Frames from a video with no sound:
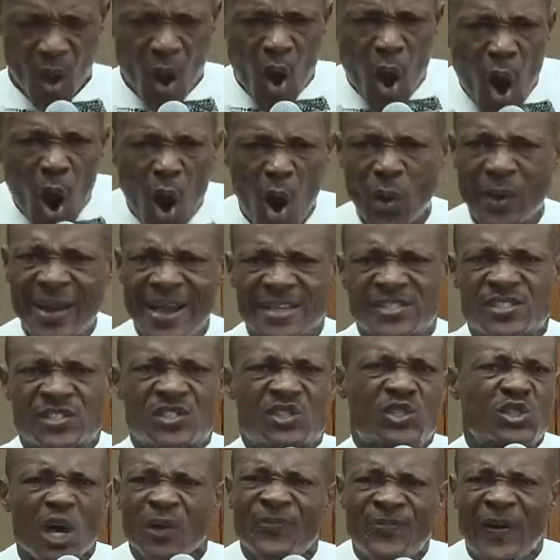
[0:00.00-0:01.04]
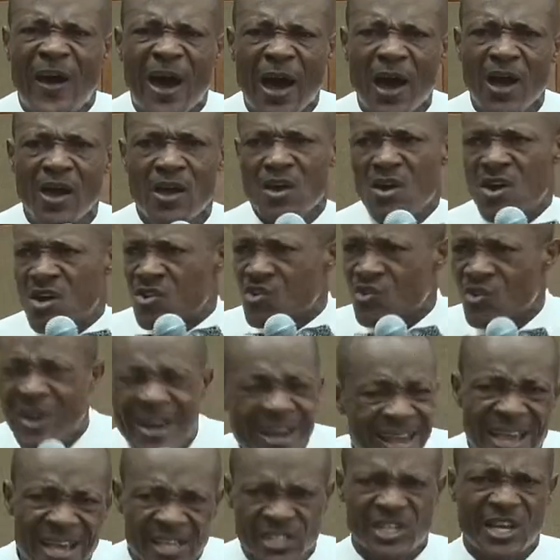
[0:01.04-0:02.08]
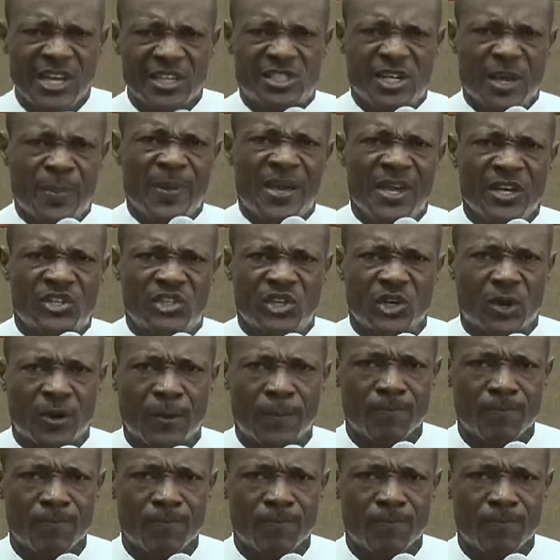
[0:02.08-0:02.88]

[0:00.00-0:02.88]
Oh, they suffer relationship issue.